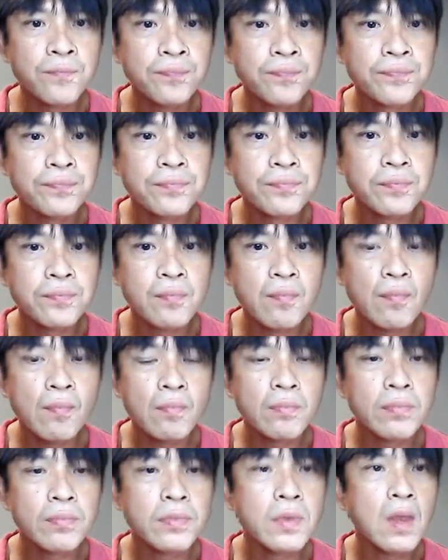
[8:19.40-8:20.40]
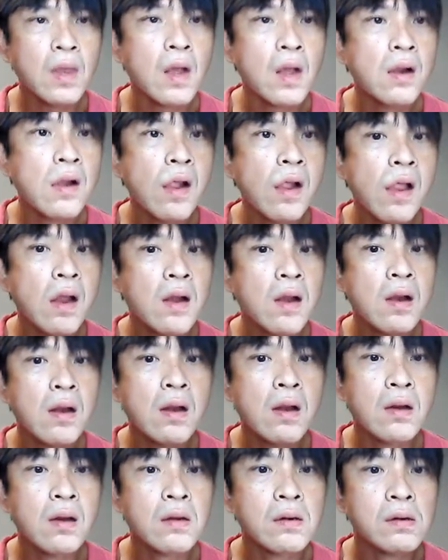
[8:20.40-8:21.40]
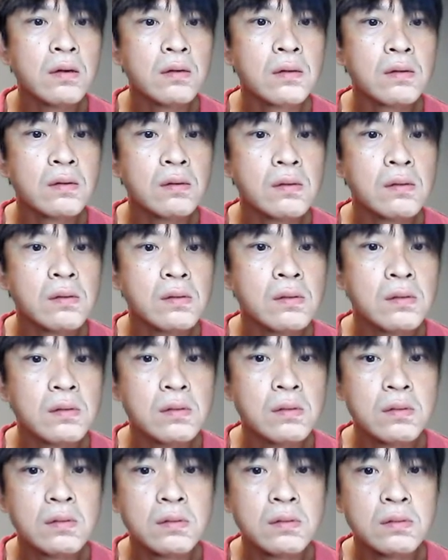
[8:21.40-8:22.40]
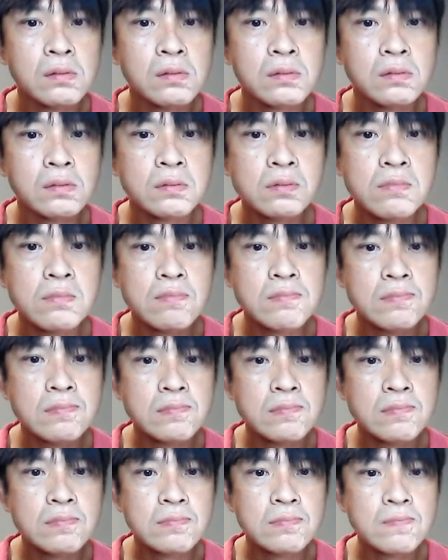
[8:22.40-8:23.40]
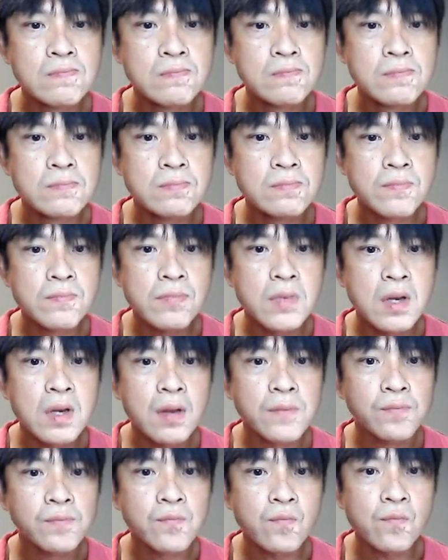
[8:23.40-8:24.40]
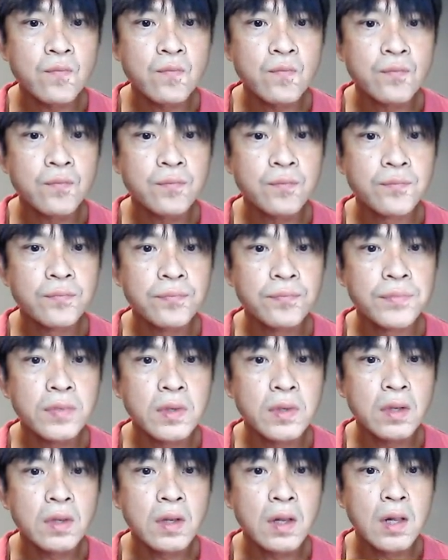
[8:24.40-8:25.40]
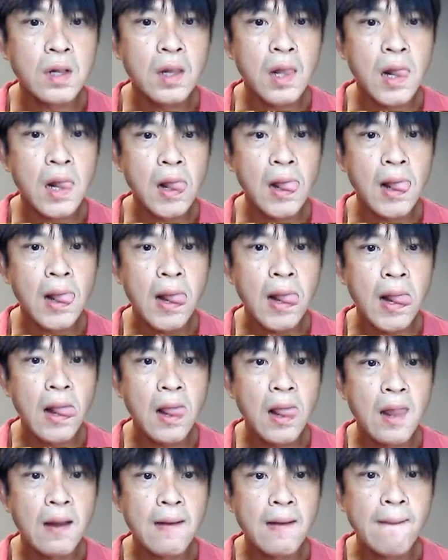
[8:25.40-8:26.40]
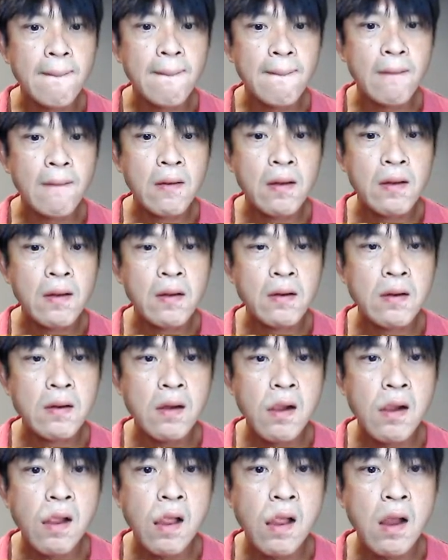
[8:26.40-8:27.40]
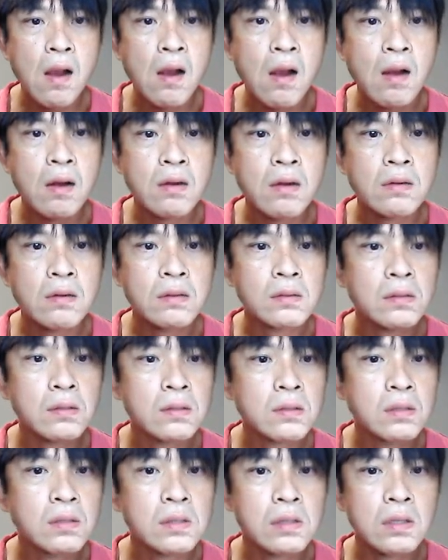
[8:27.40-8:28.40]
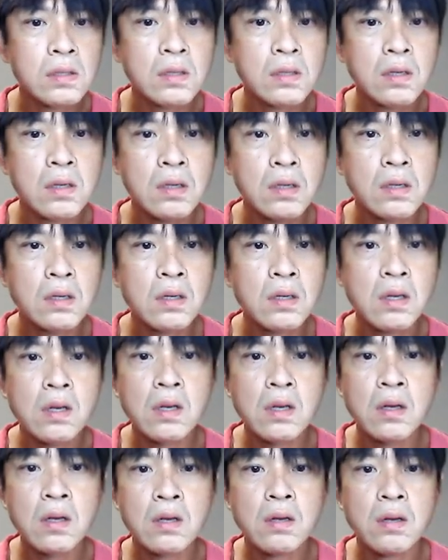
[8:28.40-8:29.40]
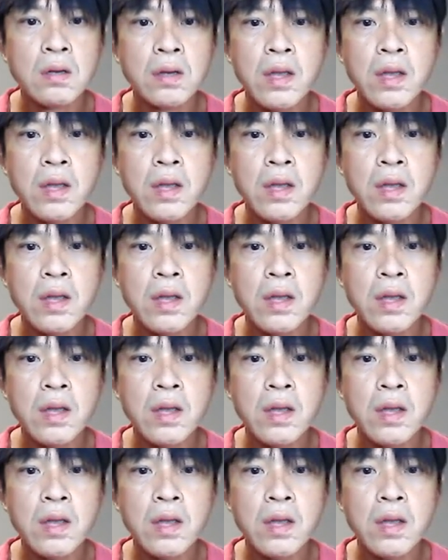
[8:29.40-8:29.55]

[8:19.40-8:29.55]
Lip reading: Before we talk about what Carey Cruz does, let's talk about the science behind his success. It's important to understand what causes muscles to grow or shrink. So, we all know...